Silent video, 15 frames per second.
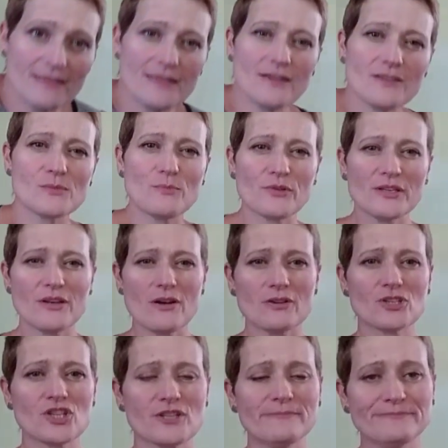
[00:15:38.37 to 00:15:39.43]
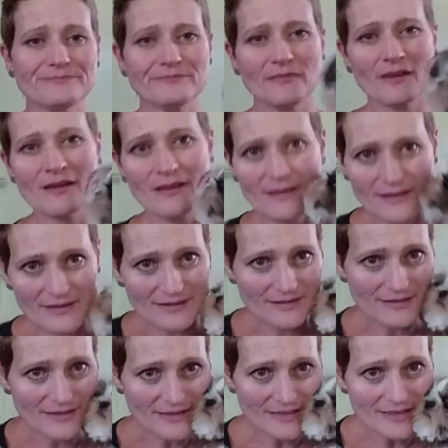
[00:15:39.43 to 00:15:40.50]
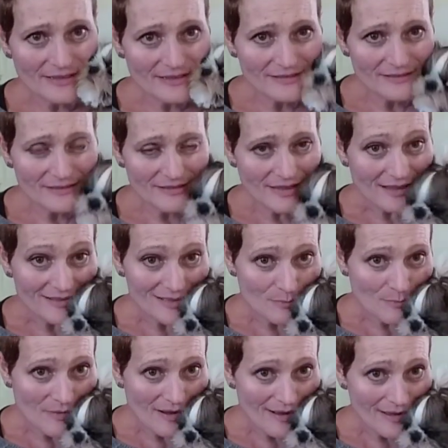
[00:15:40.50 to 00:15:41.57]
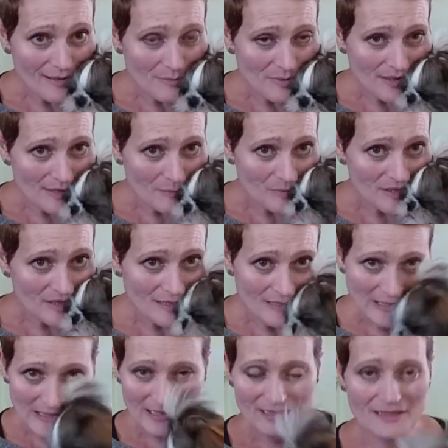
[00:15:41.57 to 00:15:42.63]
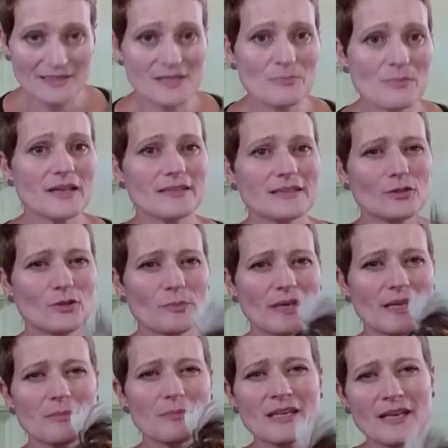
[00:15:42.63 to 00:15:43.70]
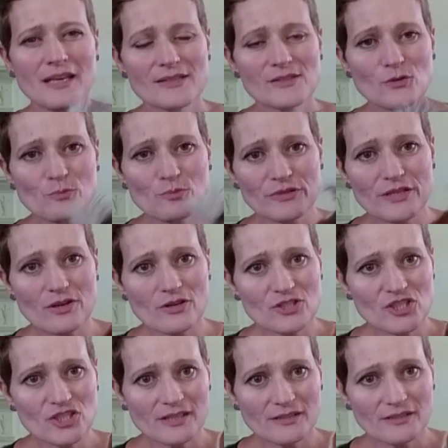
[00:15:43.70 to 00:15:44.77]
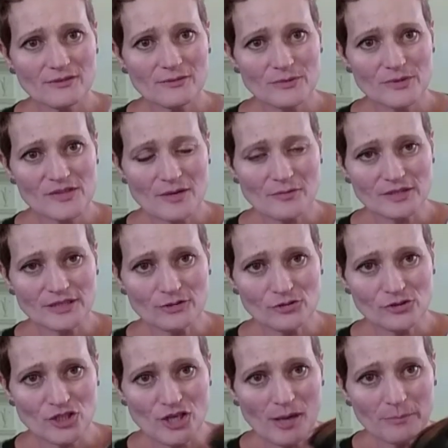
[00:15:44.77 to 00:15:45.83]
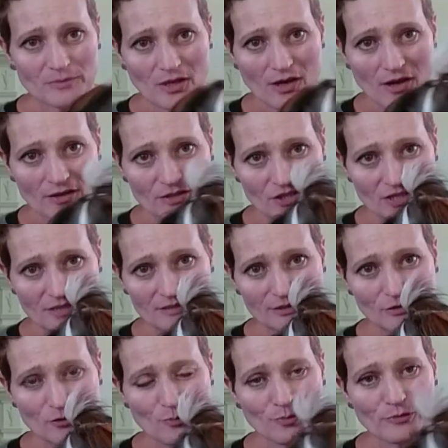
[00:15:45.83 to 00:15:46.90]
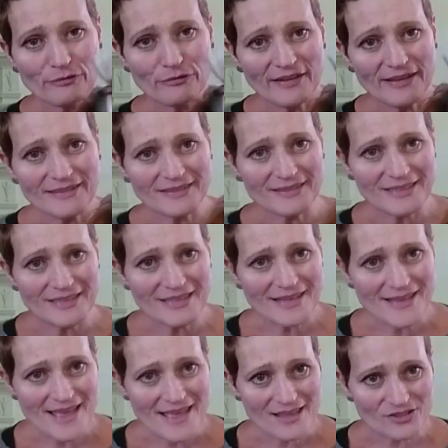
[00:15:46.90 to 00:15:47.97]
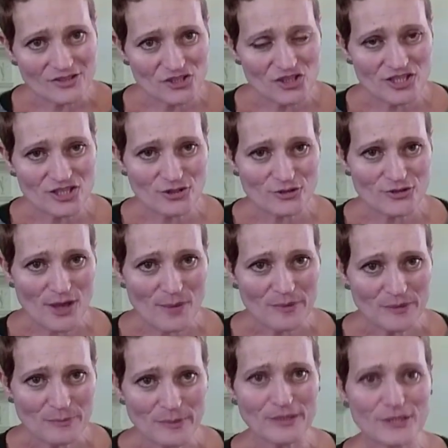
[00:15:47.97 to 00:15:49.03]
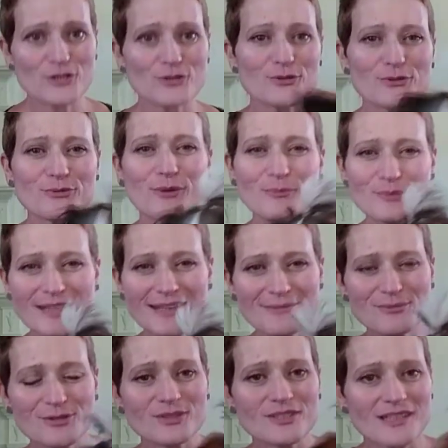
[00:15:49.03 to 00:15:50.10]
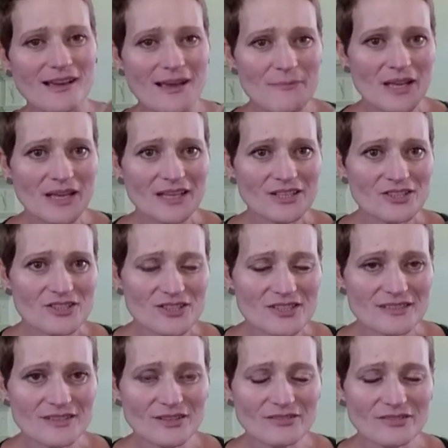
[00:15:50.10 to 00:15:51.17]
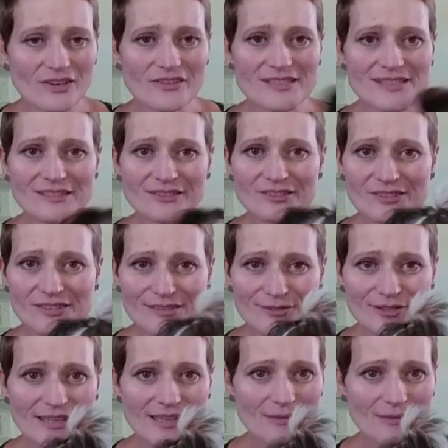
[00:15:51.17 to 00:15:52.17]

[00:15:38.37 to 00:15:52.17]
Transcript: And then there's Brioche, and that's my baby. That's my little baby. So Brioche was our little shop dog. She's super friendly, and she shows up in pictures from time to time. She's not very serious